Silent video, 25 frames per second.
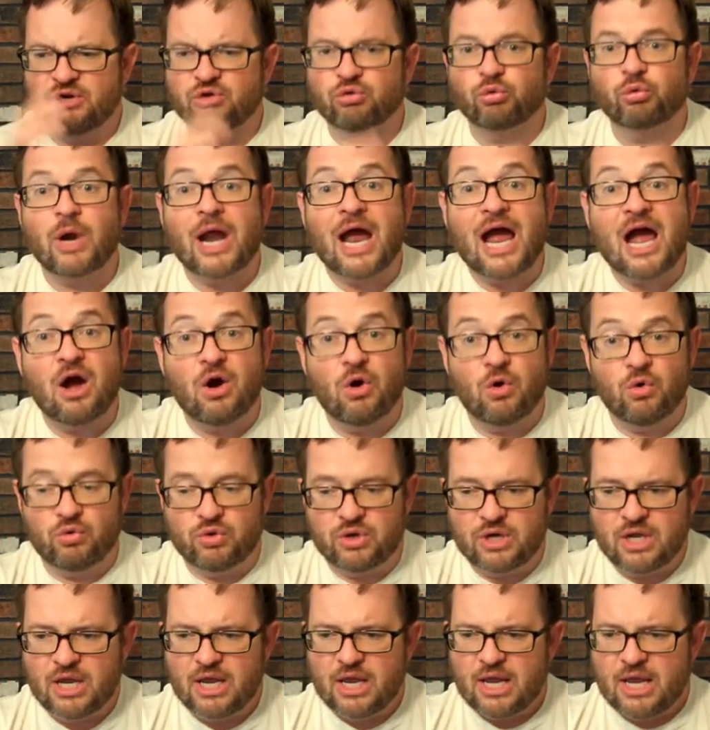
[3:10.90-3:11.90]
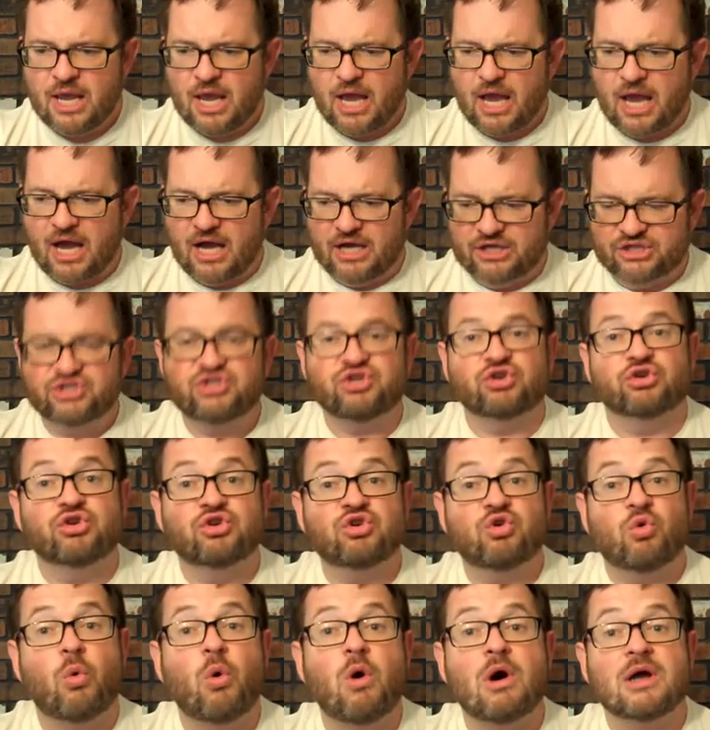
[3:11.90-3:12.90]
ground a
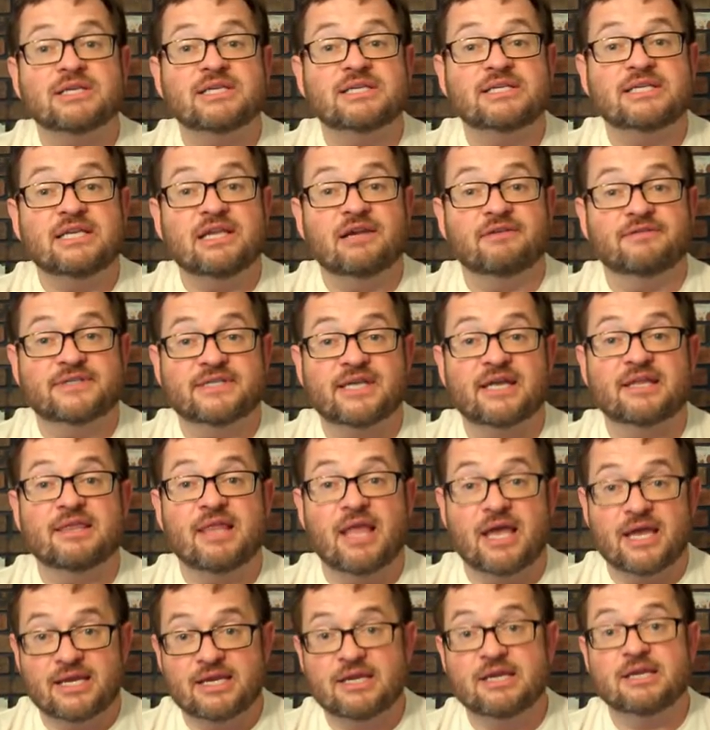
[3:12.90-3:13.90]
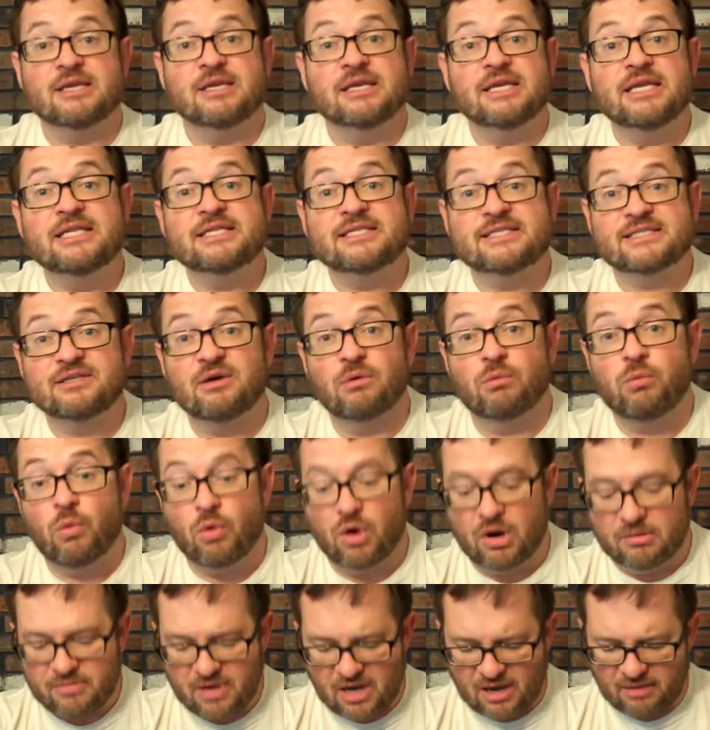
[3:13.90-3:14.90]
certain quantity of sunlight needs to
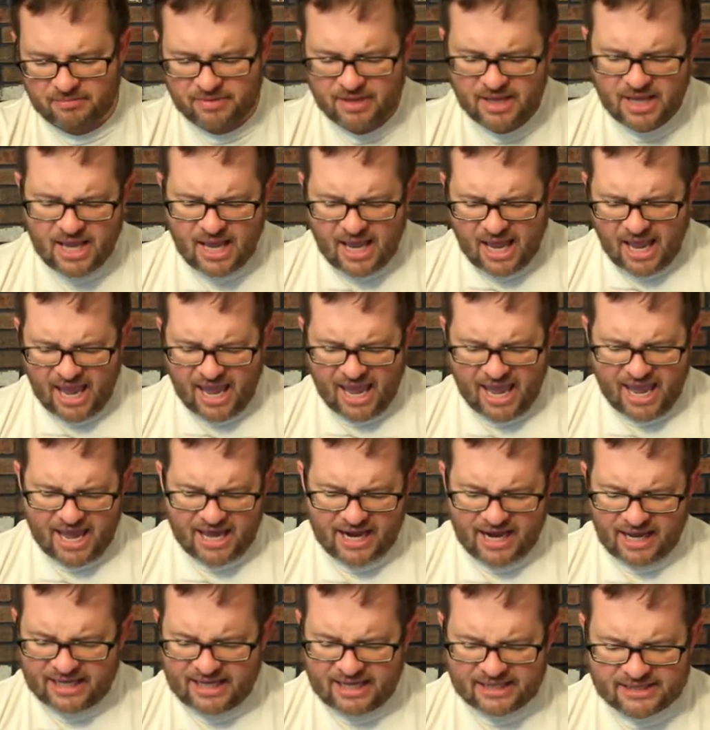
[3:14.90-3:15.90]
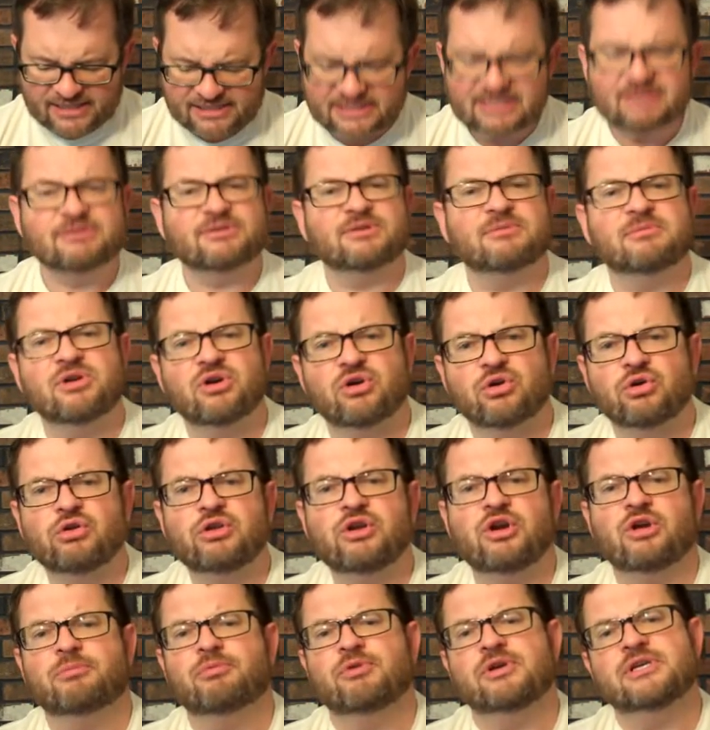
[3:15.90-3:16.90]
warm up. And again, this comes from an
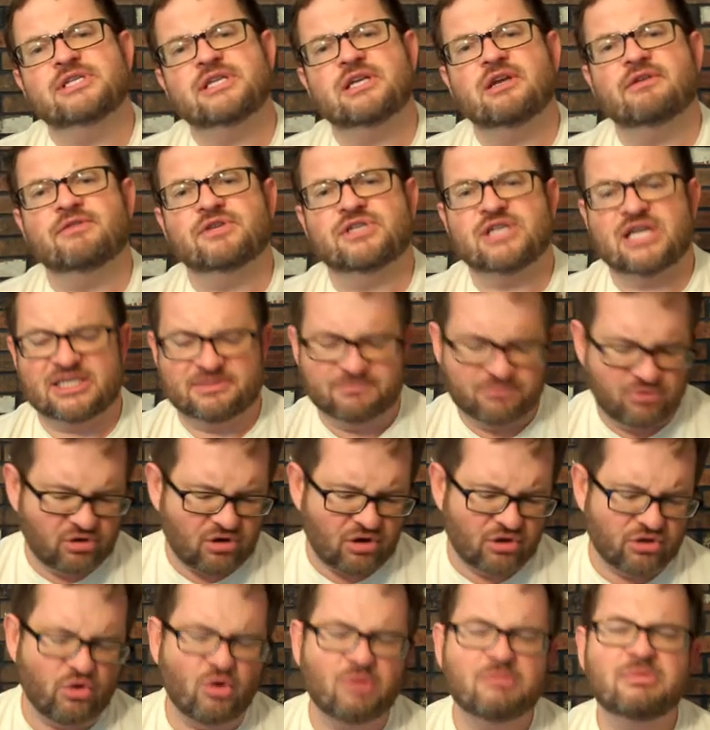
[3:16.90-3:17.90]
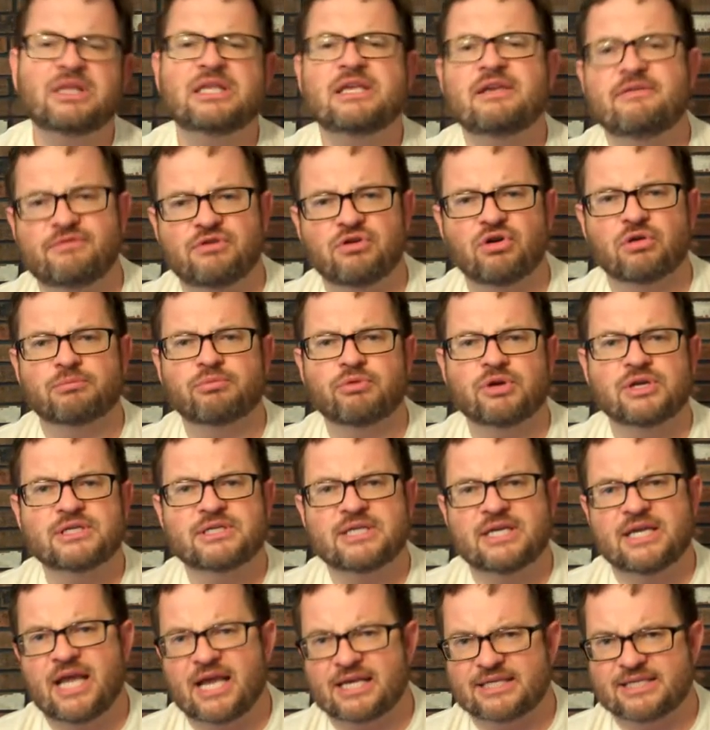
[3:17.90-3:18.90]
earlier printing of your textbook, although I believe your
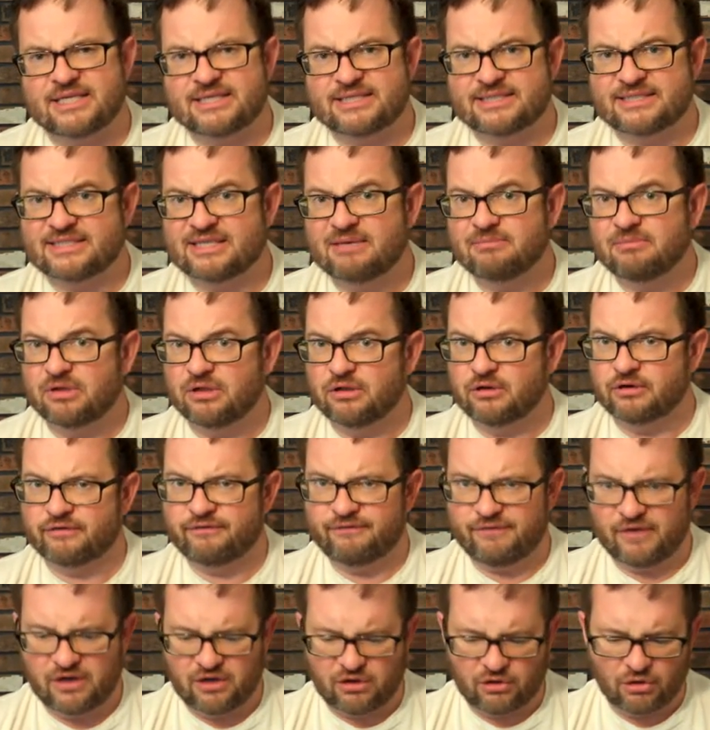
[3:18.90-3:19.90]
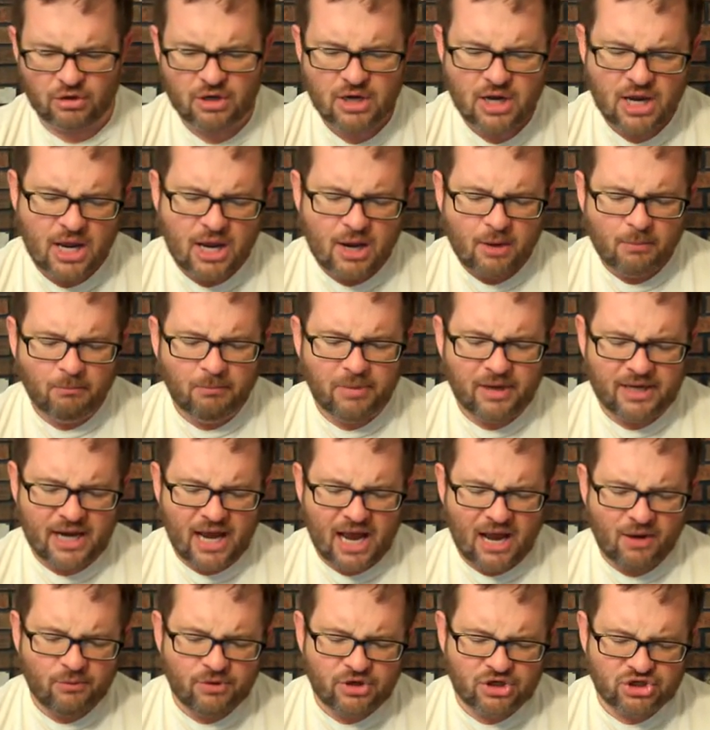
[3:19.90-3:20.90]
printing has a similar figure. But
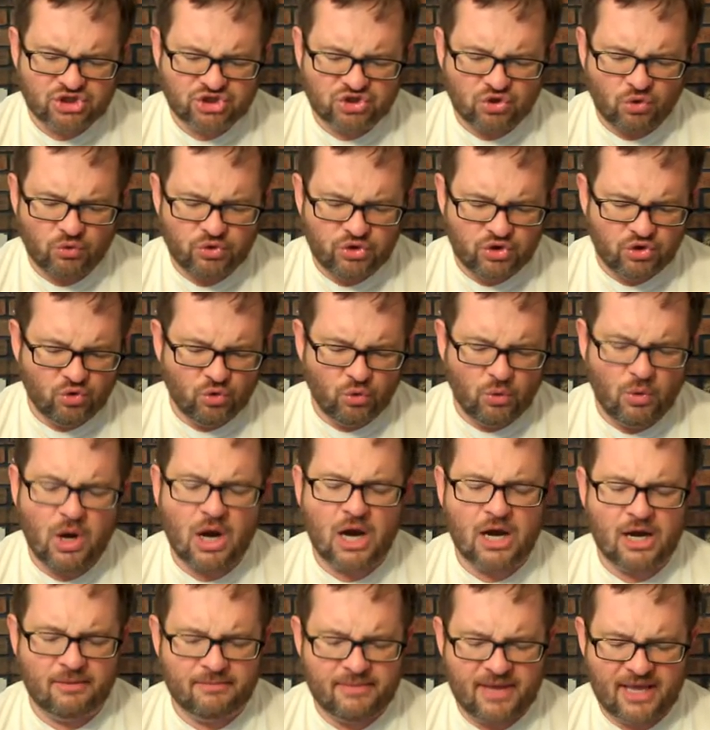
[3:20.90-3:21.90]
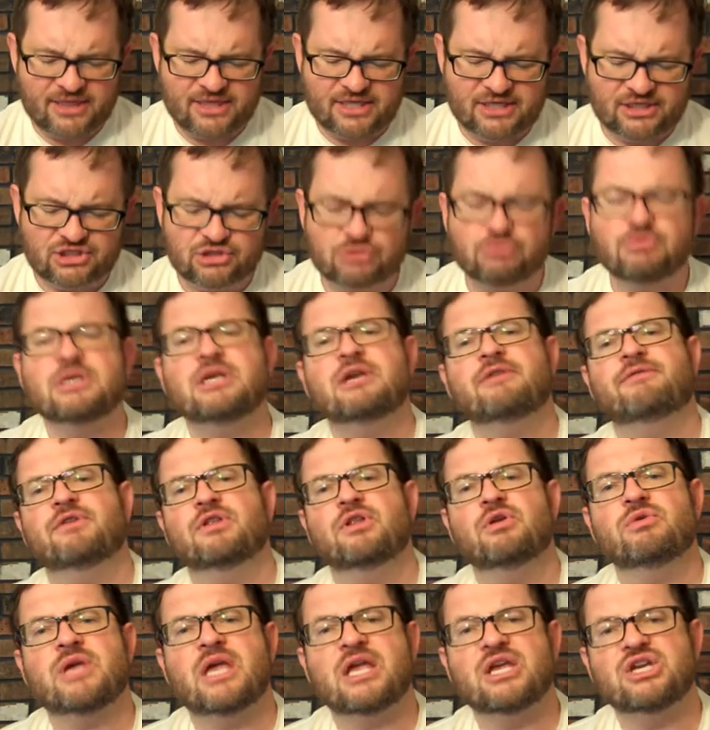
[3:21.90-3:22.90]
I want to show you um, at these three
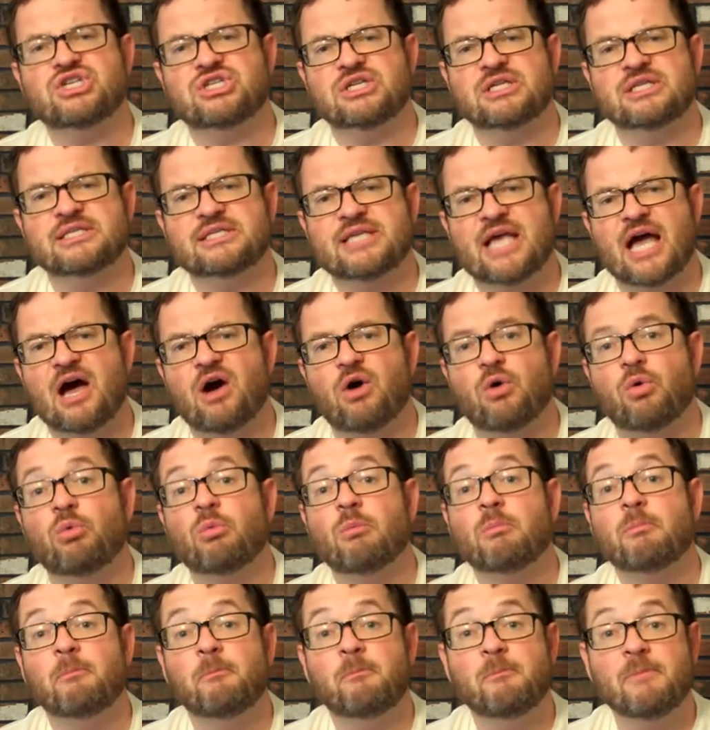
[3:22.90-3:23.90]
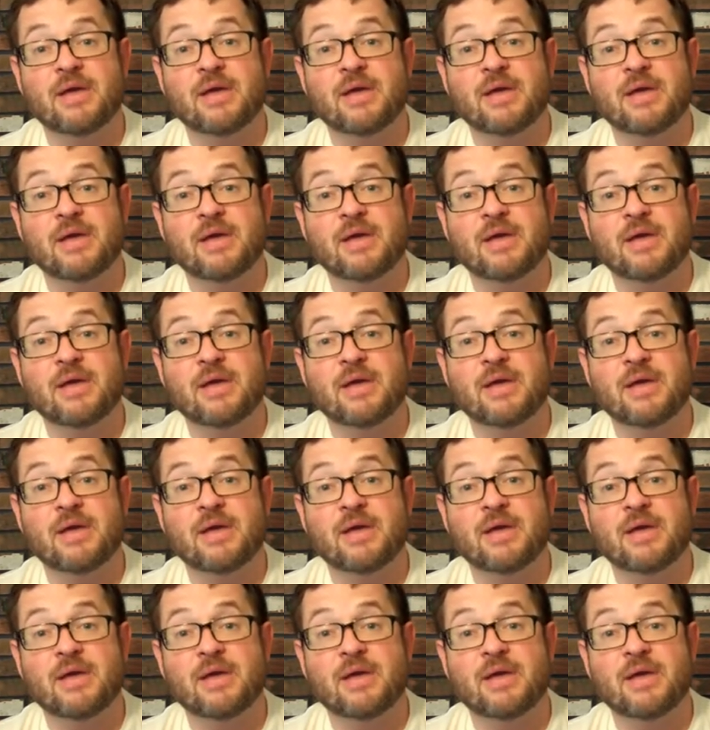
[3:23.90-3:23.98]
different locations how